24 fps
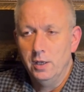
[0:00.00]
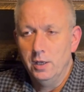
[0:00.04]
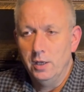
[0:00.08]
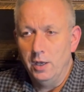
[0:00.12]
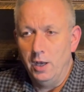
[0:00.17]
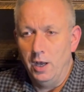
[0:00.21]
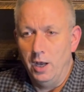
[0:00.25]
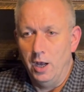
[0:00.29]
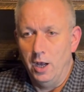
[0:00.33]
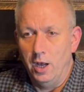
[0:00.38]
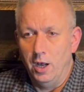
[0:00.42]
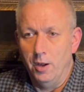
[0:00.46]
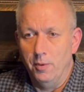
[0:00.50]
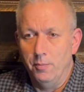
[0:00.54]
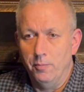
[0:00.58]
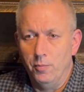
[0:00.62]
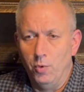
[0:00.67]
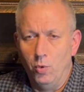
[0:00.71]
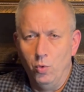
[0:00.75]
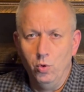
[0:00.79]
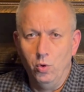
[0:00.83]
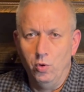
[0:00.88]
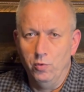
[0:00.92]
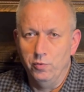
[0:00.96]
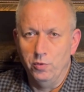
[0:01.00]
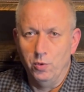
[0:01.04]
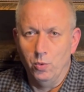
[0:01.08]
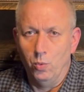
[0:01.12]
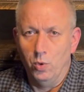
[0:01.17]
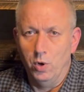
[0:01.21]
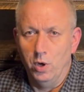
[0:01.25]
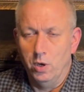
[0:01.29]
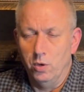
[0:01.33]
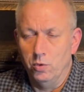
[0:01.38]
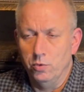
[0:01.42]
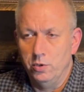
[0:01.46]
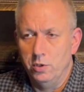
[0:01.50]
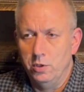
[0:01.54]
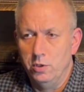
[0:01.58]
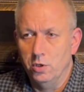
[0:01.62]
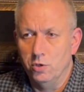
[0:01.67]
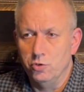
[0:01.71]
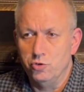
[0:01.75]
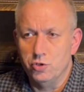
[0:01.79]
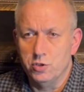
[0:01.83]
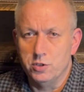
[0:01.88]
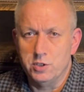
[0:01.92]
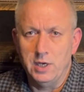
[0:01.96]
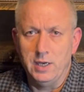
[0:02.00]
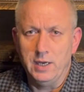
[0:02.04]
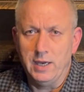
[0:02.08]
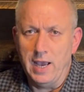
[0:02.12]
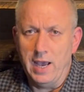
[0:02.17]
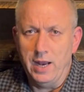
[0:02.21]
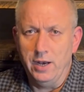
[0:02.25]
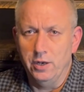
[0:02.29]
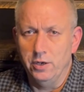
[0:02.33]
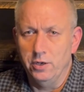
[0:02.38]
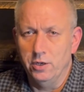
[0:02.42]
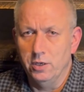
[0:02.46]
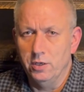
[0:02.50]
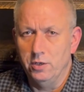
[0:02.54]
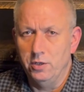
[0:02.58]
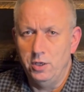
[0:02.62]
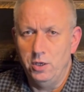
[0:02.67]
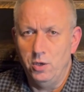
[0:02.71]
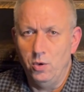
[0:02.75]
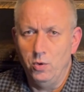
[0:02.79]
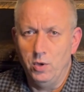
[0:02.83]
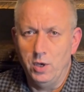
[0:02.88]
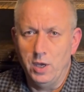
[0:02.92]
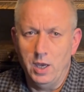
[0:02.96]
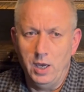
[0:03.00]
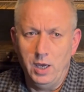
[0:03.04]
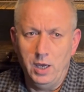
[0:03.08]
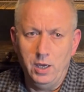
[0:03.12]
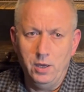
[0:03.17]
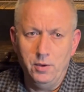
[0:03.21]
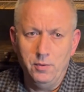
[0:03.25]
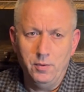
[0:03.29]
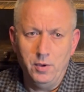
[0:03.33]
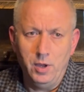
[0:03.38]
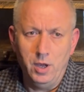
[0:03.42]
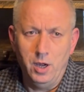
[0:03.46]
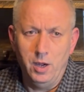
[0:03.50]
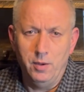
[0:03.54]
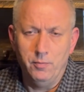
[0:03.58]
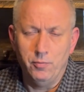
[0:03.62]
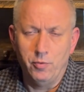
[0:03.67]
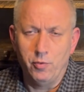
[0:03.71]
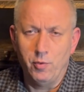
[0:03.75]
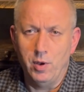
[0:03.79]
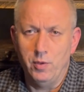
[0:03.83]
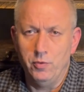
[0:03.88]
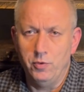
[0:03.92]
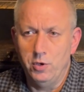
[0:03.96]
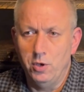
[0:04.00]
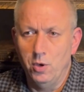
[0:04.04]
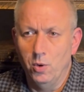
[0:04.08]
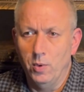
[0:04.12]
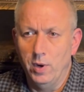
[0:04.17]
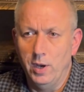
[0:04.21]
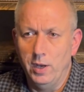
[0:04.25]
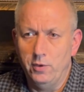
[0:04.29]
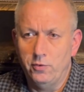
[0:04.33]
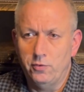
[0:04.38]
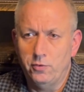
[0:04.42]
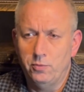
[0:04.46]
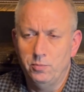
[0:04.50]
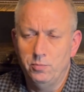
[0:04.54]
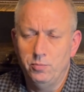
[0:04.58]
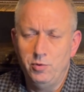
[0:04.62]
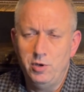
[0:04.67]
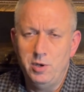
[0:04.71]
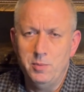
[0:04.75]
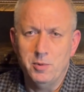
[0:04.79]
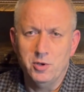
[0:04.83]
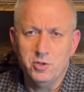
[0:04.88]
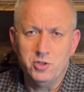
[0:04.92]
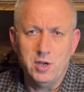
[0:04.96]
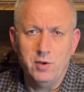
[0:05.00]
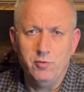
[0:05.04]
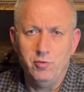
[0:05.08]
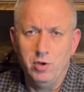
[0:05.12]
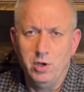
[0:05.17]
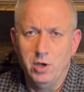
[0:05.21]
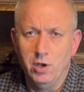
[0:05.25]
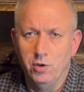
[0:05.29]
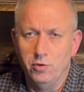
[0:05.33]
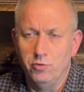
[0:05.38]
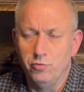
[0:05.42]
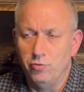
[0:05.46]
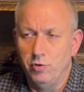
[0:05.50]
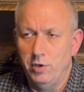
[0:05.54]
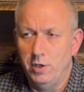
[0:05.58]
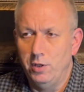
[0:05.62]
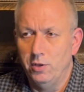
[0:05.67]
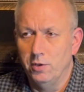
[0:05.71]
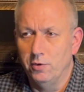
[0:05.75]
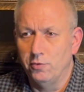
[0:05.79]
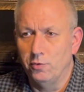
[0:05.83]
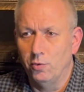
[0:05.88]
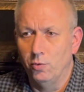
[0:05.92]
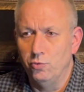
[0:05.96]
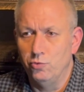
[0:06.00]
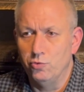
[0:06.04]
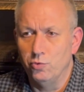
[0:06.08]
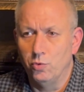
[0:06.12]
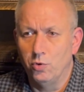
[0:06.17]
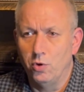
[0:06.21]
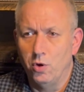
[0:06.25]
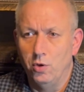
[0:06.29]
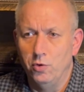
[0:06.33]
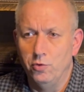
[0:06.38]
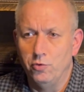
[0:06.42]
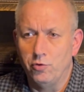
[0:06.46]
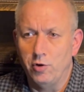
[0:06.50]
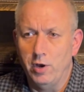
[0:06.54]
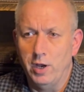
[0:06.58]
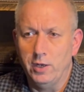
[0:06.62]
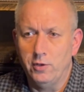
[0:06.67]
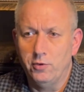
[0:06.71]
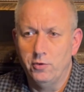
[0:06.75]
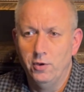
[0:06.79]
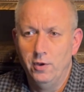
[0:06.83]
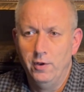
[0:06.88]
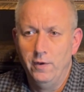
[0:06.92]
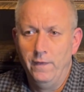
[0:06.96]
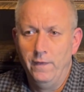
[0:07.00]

all over the world, not just in Canada, the UK, throughout the US, pretty much every country, the social contract